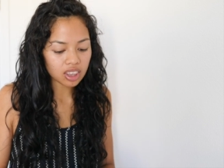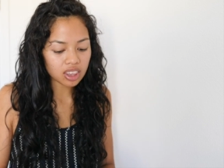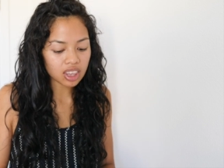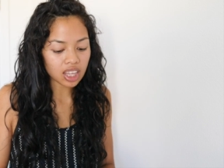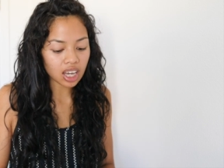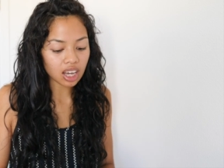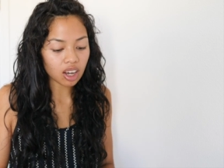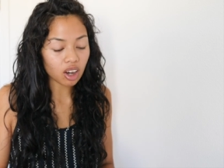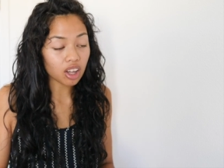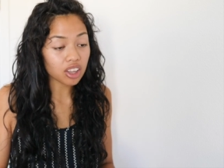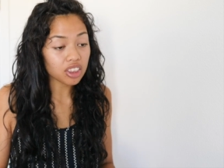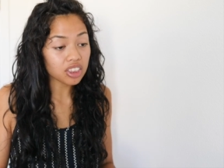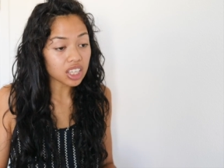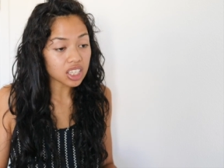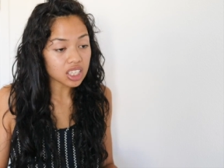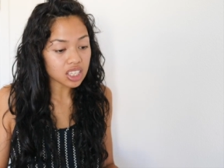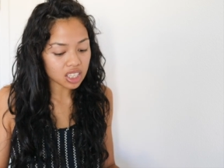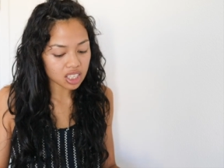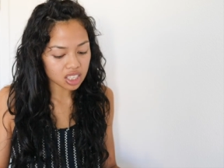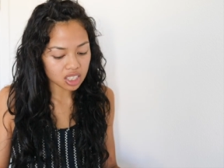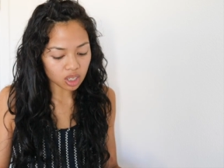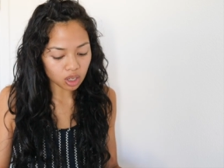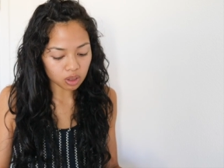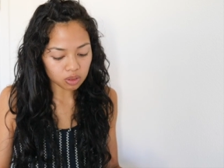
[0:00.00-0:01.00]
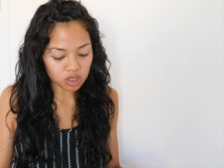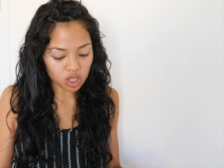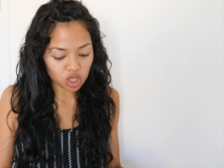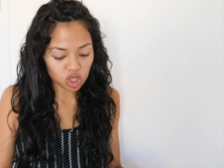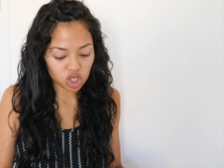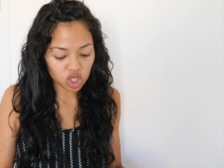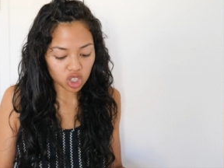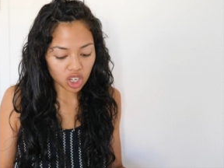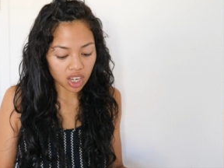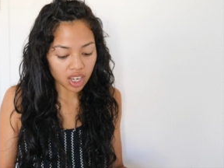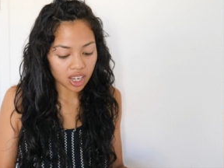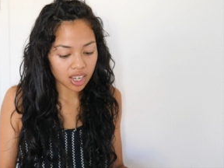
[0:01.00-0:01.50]
that authentic self to
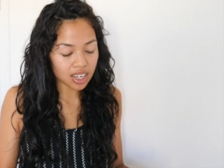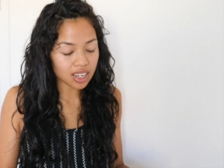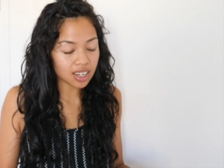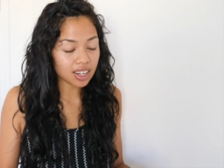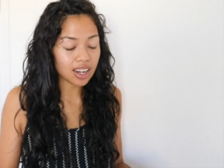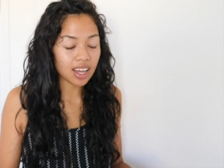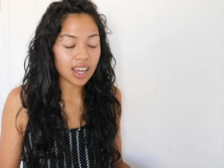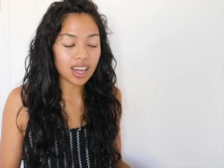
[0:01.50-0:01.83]
shine.